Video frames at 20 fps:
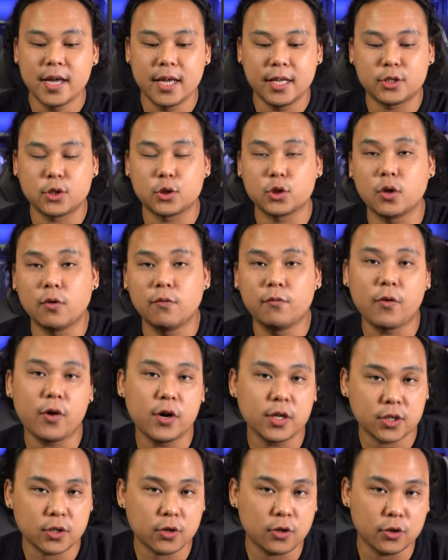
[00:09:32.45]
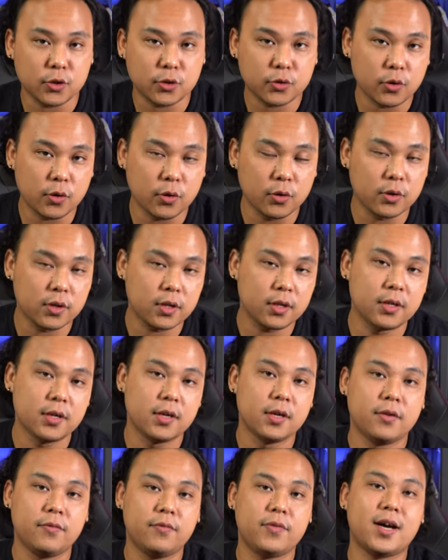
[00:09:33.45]
It's also voice controlled
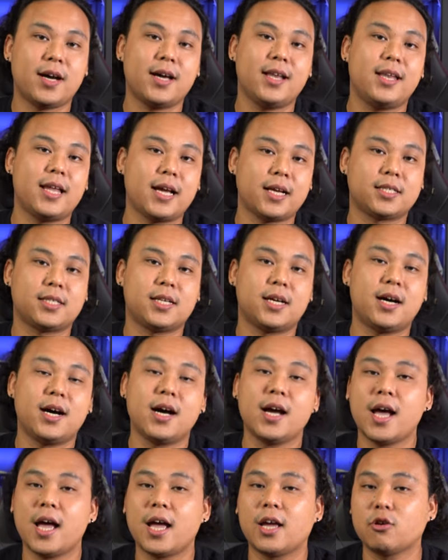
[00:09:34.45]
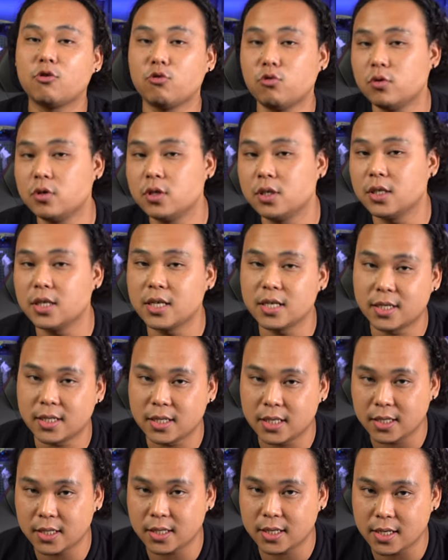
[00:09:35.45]
via Alexa and Google
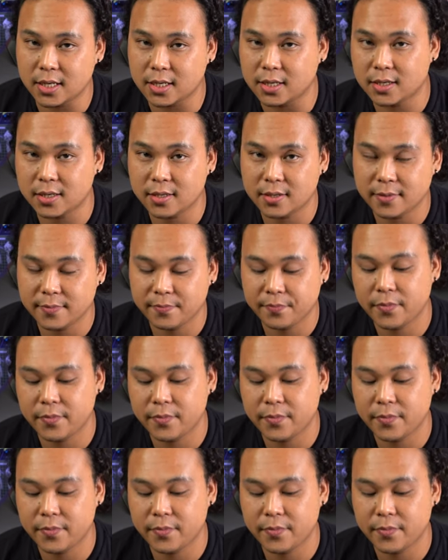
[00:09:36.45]
Assistant.